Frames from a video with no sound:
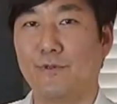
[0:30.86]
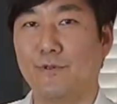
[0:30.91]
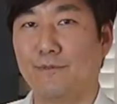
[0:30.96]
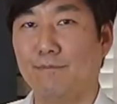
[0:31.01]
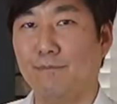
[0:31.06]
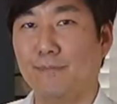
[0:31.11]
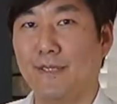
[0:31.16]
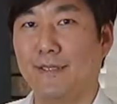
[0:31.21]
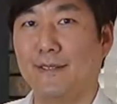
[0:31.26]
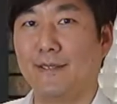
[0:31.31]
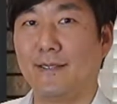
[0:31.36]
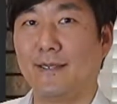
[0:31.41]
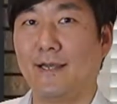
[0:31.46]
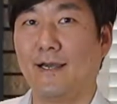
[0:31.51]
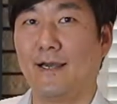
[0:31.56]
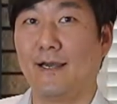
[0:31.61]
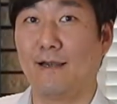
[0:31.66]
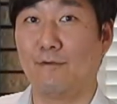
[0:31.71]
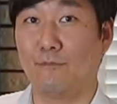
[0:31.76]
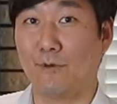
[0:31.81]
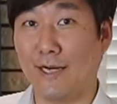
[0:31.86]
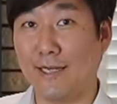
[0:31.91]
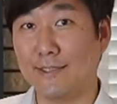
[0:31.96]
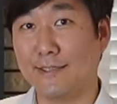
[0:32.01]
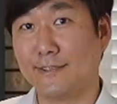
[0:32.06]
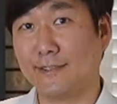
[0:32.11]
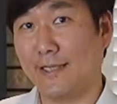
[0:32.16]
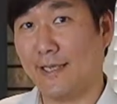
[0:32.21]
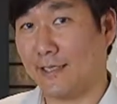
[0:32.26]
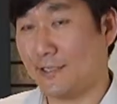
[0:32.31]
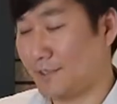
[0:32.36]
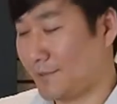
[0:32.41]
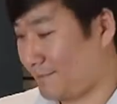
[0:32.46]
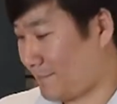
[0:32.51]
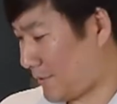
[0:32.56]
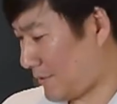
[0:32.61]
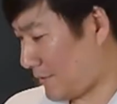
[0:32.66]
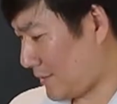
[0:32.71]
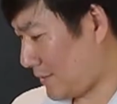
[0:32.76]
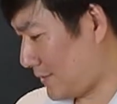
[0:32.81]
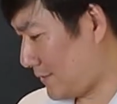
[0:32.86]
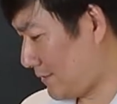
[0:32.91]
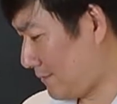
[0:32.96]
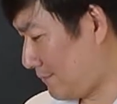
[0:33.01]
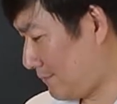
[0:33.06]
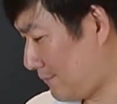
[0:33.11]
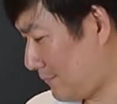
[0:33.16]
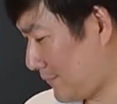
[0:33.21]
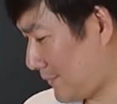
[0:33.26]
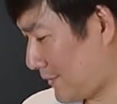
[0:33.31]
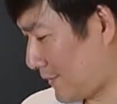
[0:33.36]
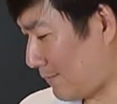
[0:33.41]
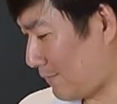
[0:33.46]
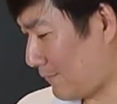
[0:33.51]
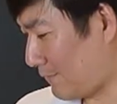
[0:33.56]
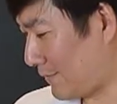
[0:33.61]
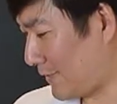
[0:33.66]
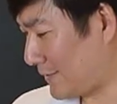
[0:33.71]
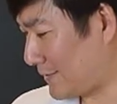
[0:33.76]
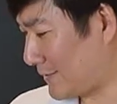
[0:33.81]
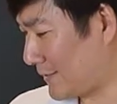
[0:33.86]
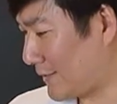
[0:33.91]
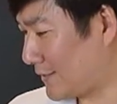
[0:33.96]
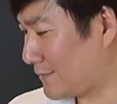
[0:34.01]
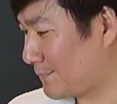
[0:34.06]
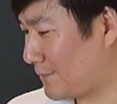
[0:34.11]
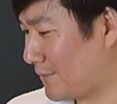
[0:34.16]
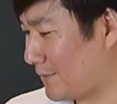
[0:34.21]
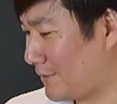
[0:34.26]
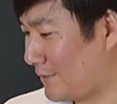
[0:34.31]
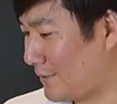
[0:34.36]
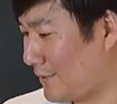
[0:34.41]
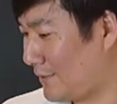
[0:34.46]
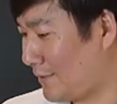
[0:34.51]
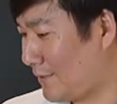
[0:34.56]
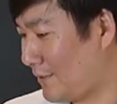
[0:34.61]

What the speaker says: with me a rice expert. Come on, rice expert.